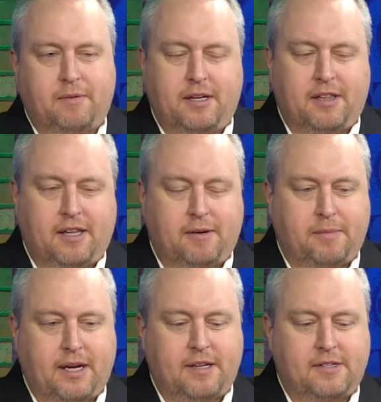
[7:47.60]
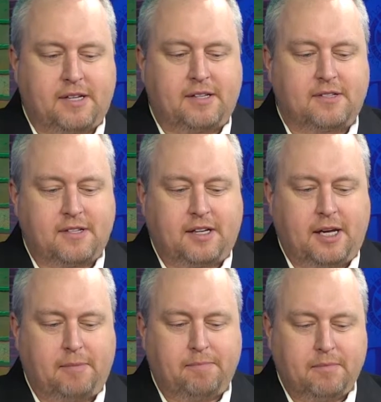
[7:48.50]
we didn't think it made any sense to
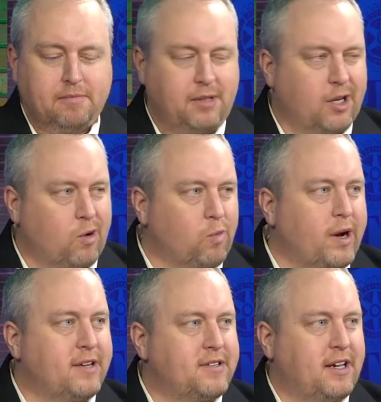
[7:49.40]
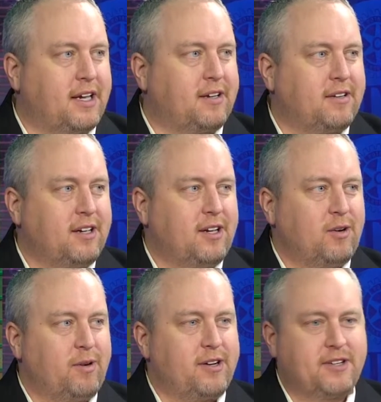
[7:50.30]
keep you know renting
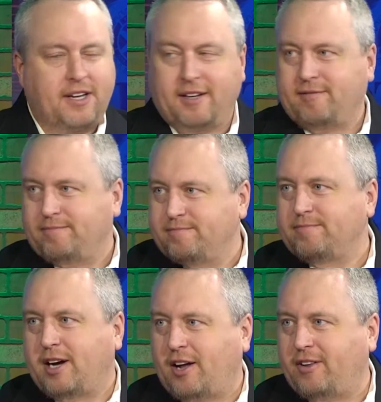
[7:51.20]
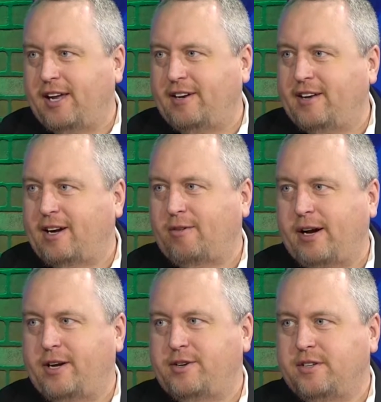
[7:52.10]
renting holiday
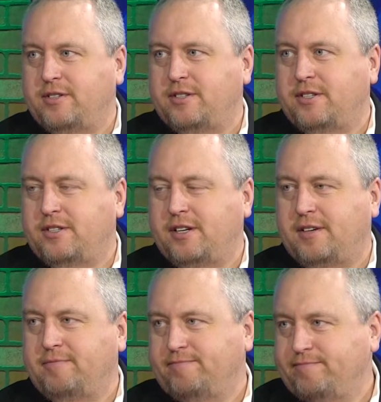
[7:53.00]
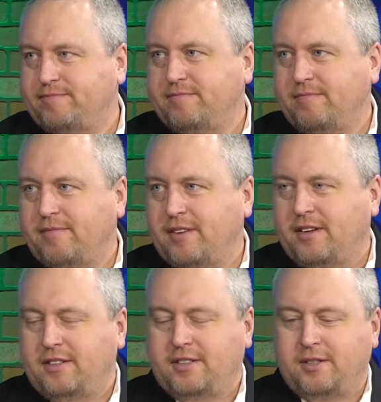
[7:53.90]
decorations sure. just to, sure
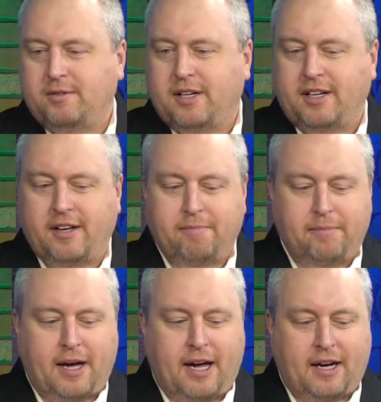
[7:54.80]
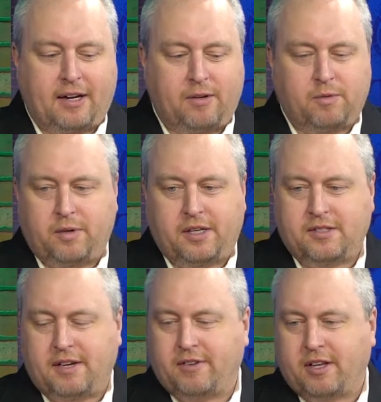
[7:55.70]
to uh, give them back, and we could
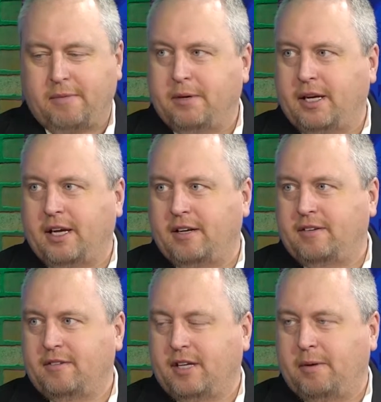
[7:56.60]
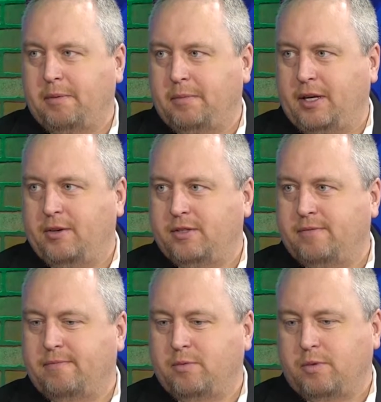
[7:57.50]
save all that money and keep them and use
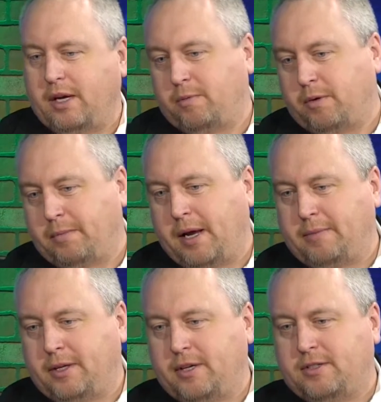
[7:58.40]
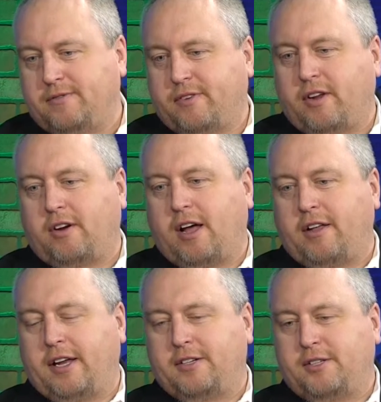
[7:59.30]
them, and we'll be able to use them for other
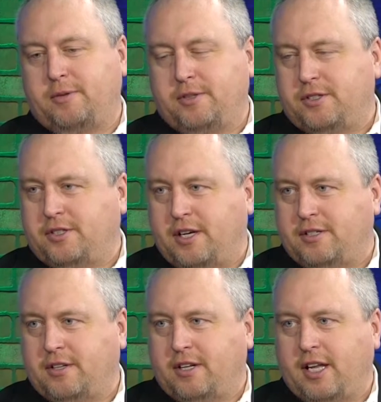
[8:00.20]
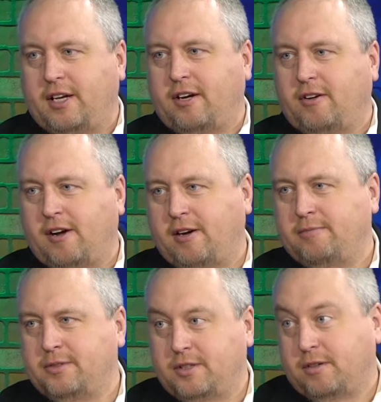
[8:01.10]
holidays too. We just change out the light color on them.
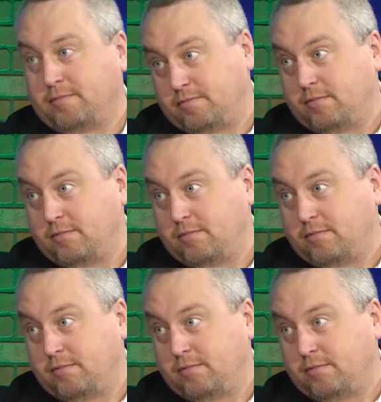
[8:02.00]
So well,